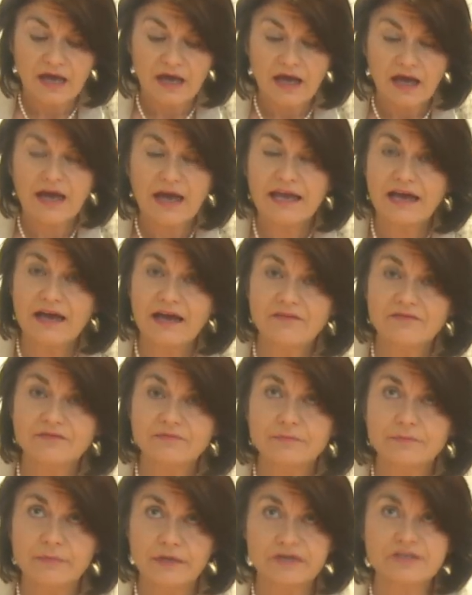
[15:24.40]
I have
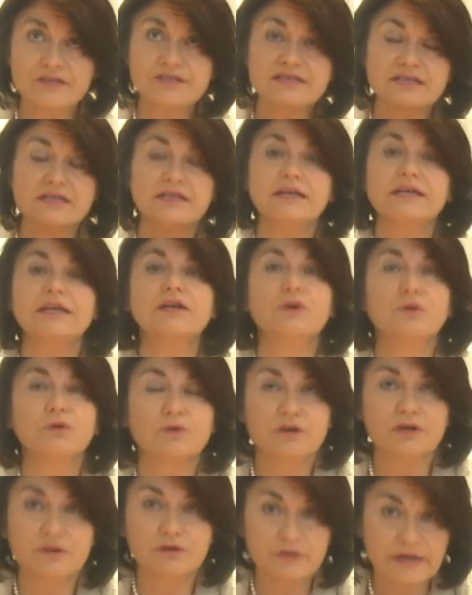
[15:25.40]
personally no
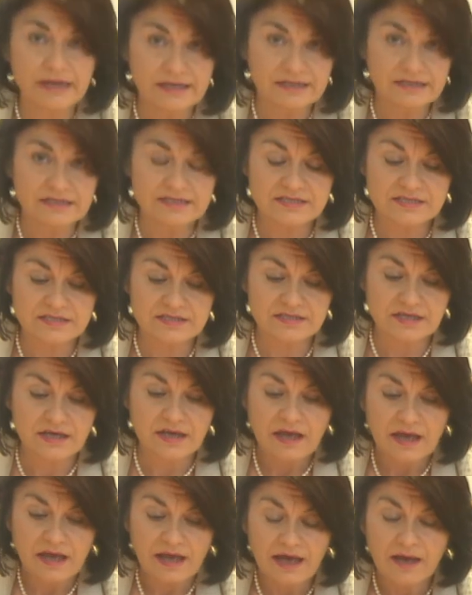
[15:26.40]
regrets
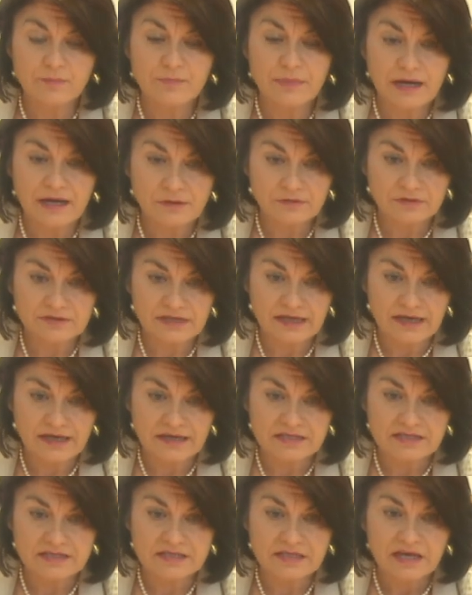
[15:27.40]
about
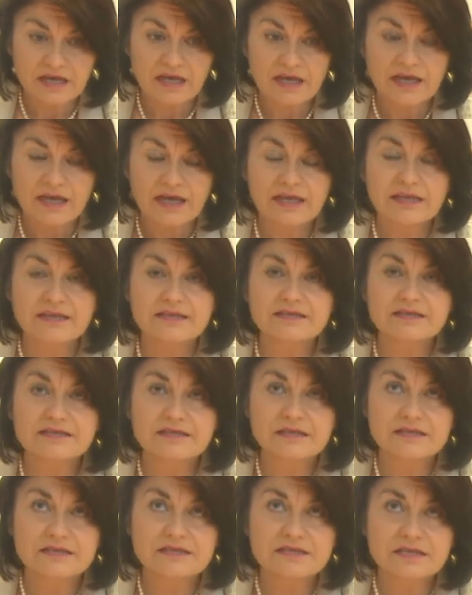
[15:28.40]
that, in the
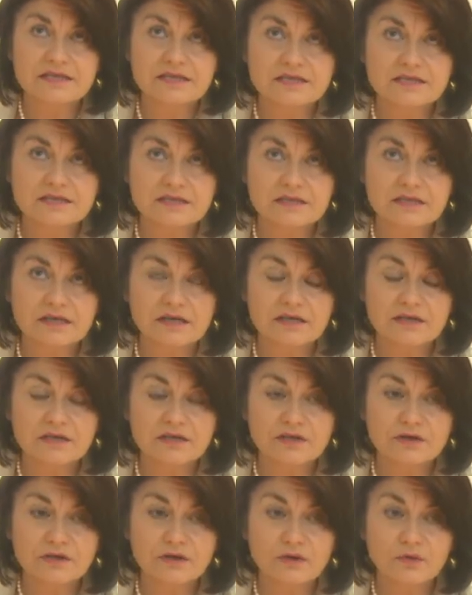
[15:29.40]
sense that,
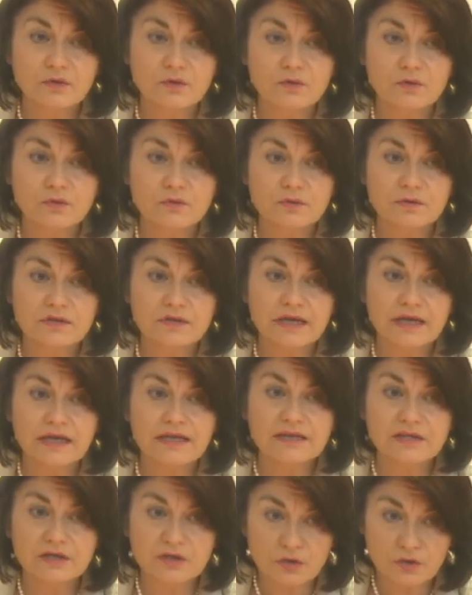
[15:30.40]
you know,
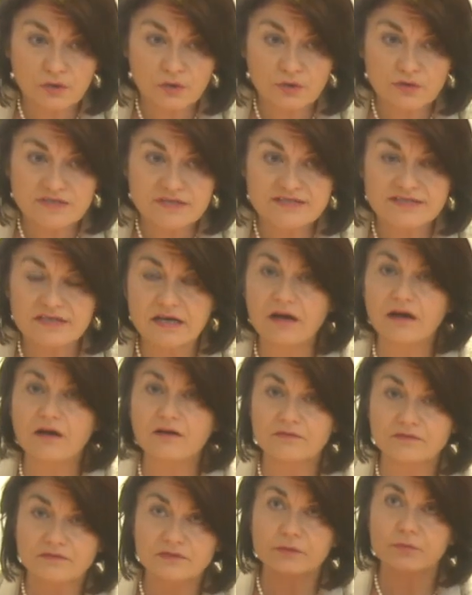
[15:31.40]
in the course
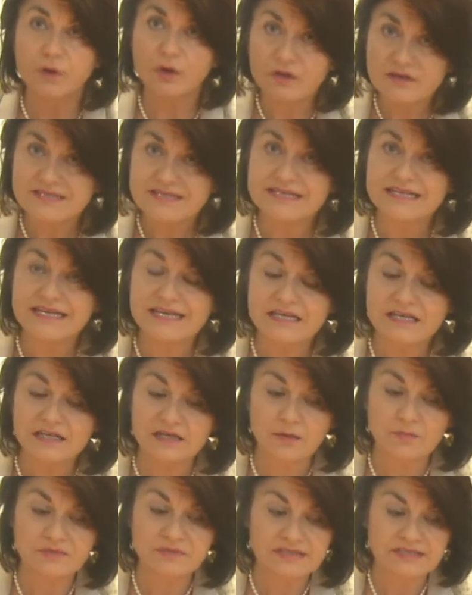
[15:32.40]
of the months leading
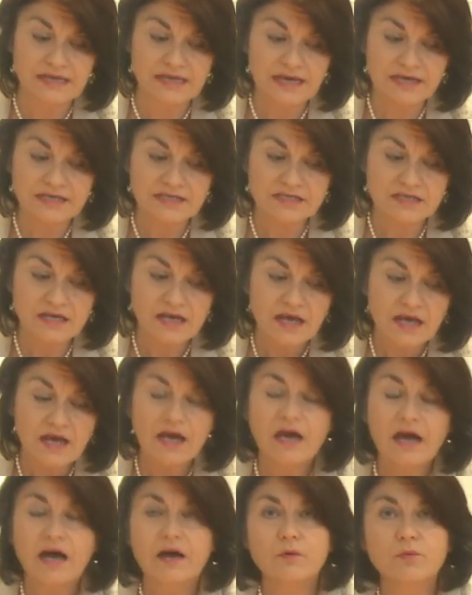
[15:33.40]
up to that,
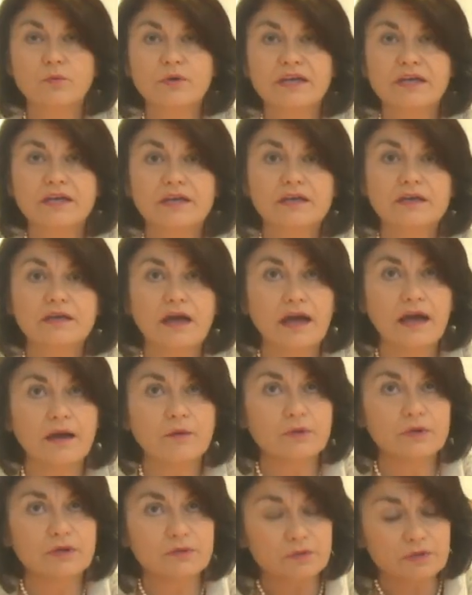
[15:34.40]
we
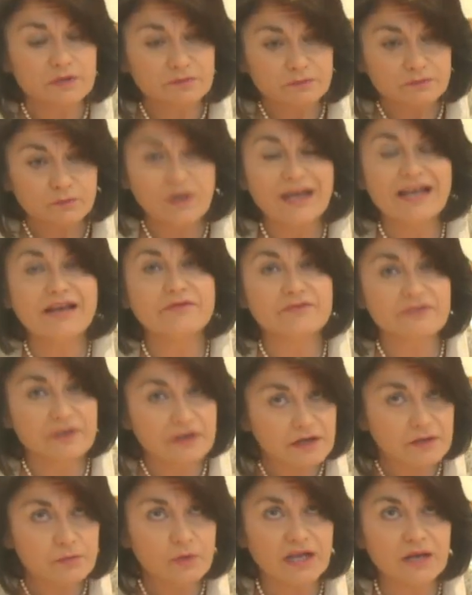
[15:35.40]
were
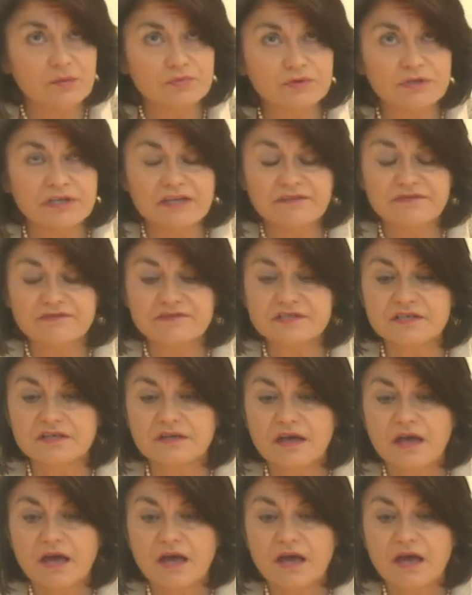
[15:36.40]
very well briefed